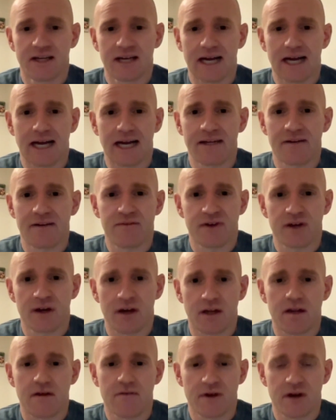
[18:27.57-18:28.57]
And if you're
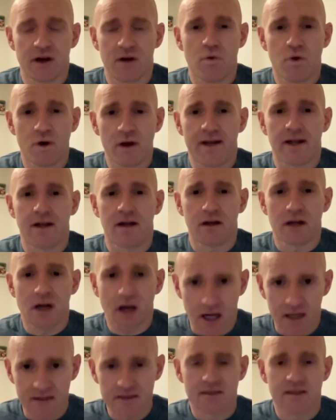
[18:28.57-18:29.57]
not working
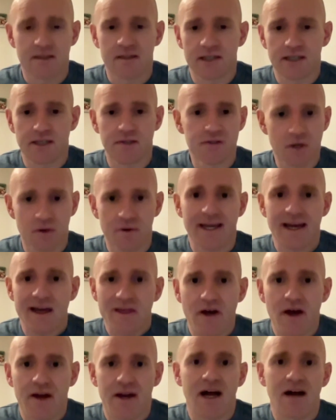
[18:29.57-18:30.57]
constantly, you don't get
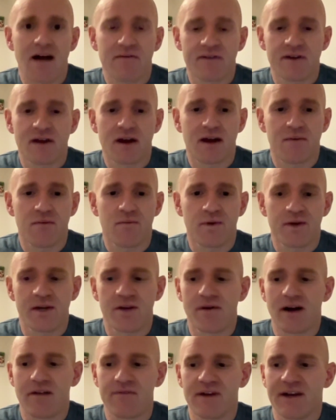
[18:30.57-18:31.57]
that half a knot. And when
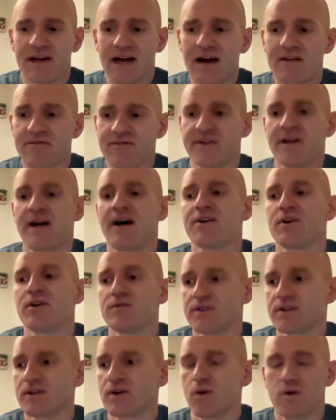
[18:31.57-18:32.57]
you have that half a knot
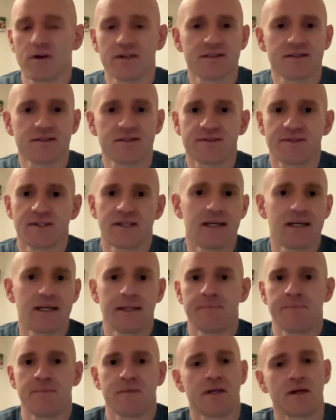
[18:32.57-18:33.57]
over the course of,
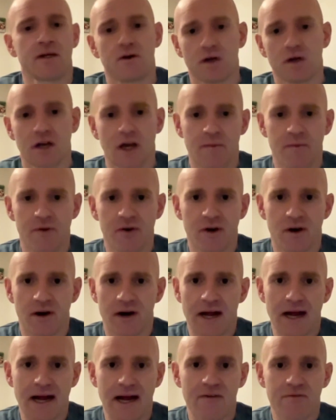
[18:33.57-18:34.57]
a kilometer and
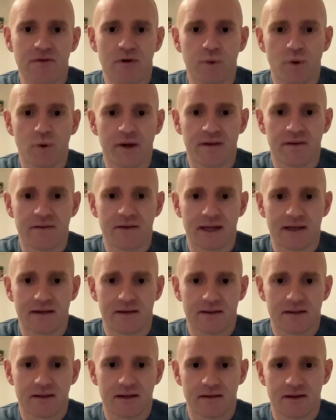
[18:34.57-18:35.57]
a half upwind, that
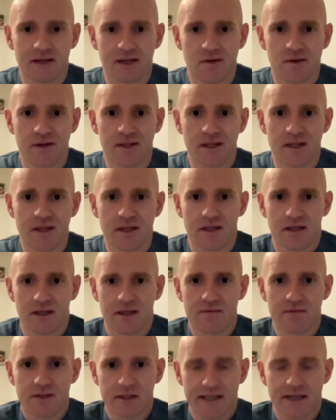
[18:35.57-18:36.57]
it
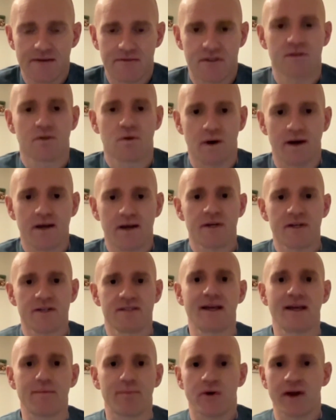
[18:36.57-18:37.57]
gives quite a bit of
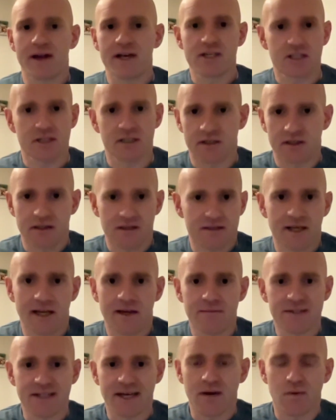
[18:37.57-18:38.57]
separation in the
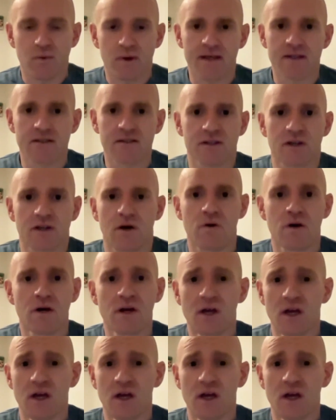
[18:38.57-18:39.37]
same downwind. So,